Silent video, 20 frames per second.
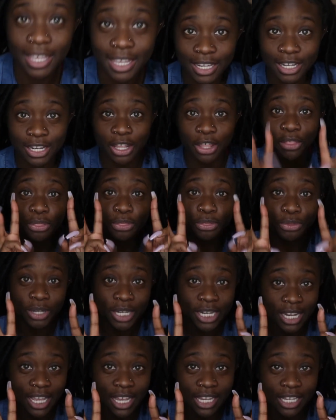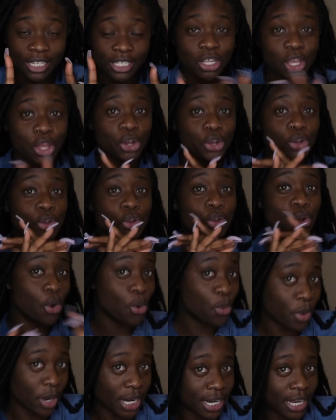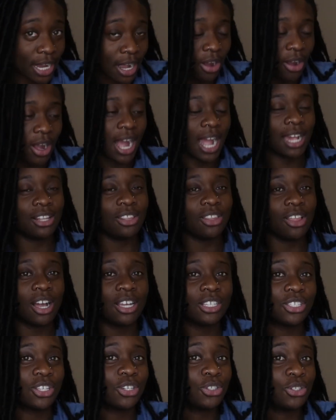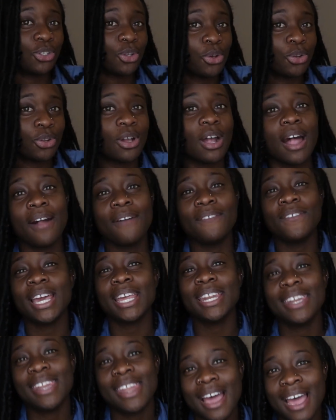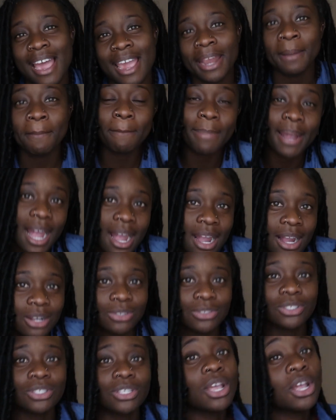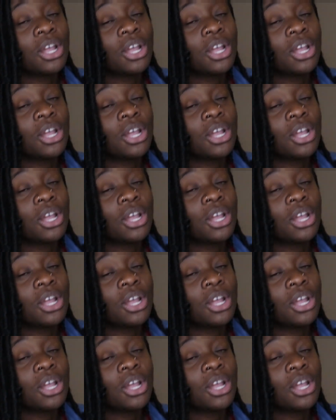In 3 days, no workout, I lost a total of 9 pounds.